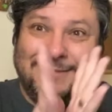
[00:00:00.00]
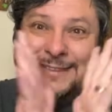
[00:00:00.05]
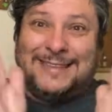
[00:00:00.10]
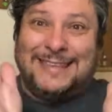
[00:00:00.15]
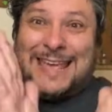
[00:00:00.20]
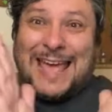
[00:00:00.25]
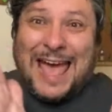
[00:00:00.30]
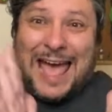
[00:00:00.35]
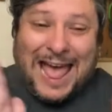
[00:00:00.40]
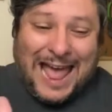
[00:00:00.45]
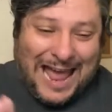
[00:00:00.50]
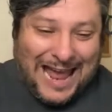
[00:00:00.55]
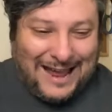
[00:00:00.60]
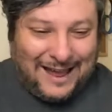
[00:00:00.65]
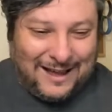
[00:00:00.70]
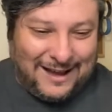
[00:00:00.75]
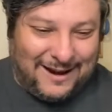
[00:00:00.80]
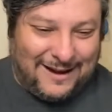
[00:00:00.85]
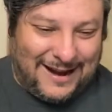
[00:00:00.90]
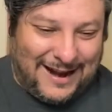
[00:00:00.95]
Yay!
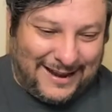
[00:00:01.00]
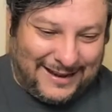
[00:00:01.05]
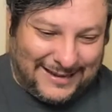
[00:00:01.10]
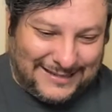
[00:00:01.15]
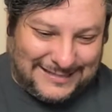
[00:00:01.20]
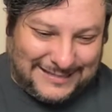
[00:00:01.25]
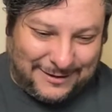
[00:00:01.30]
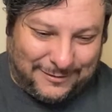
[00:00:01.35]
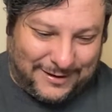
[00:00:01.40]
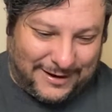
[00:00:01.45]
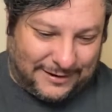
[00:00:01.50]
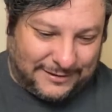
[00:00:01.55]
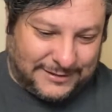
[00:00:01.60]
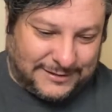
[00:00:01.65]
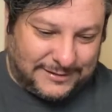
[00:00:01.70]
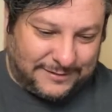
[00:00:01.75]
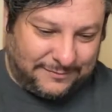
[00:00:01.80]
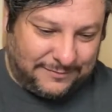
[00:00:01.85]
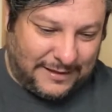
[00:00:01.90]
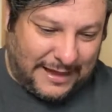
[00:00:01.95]
All right, let's see what
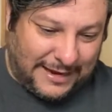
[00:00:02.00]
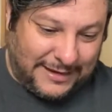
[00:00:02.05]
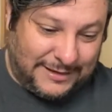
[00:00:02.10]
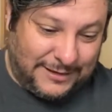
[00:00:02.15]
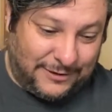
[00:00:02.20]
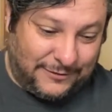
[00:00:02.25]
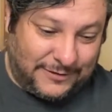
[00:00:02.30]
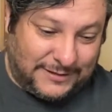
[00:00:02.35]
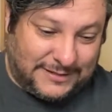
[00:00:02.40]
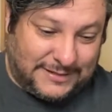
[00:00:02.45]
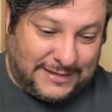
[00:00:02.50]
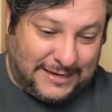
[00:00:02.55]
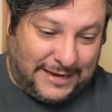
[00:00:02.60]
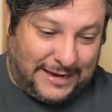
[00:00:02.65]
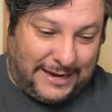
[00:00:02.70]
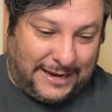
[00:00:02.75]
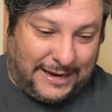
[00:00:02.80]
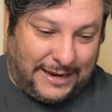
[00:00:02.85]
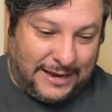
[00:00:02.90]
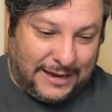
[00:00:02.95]
else. I do
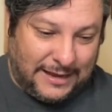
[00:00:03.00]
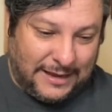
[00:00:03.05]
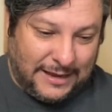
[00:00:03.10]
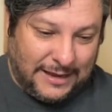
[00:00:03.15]
see...